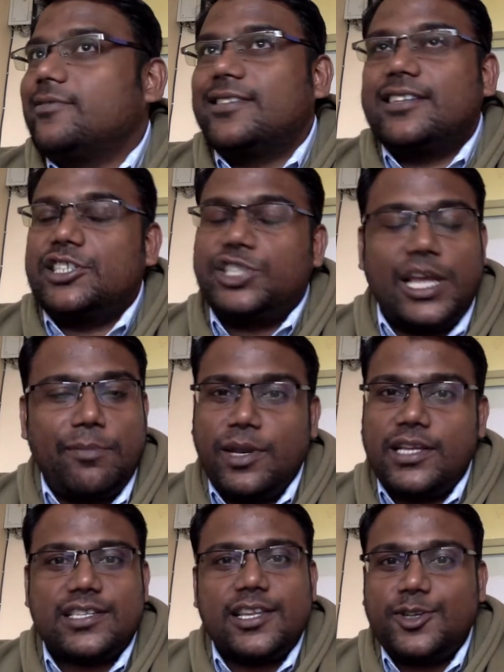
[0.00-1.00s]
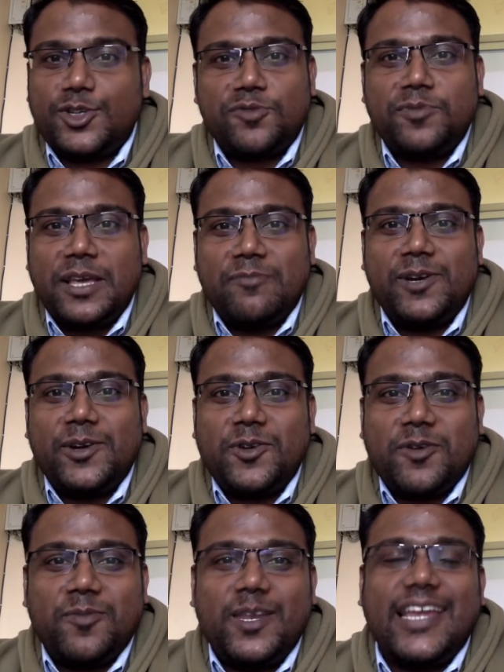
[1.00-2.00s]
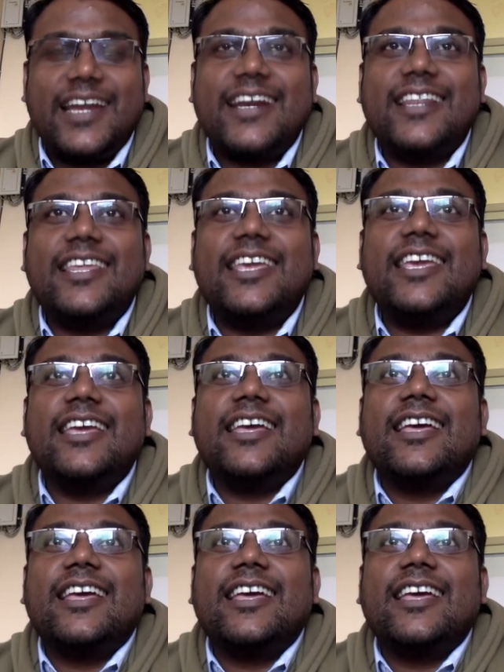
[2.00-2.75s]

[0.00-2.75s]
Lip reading: Shamelessly, you should be able to communicate the